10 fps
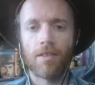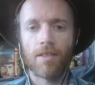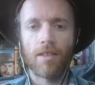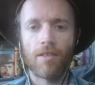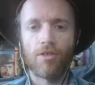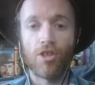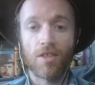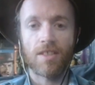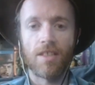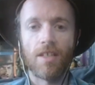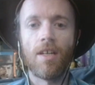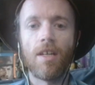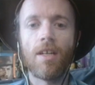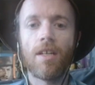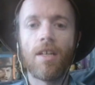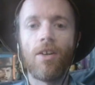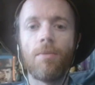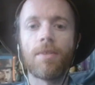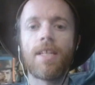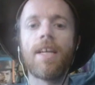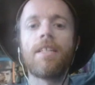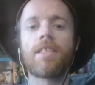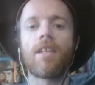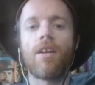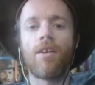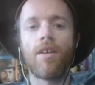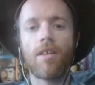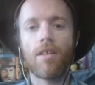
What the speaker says: to get him just to hear him say he's sorry.